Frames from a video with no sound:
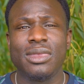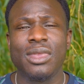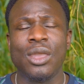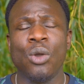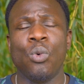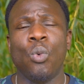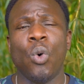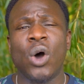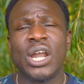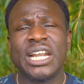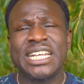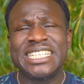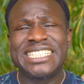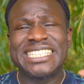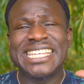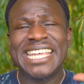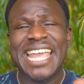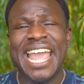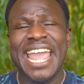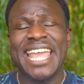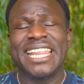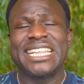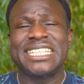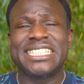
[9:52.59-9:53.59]
What is
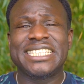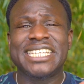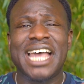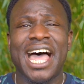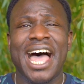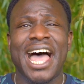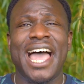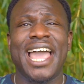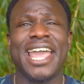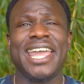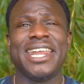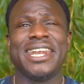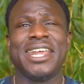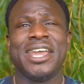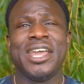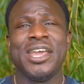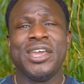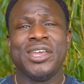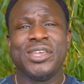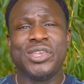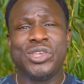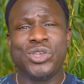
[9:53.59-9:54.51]
the eighth sign?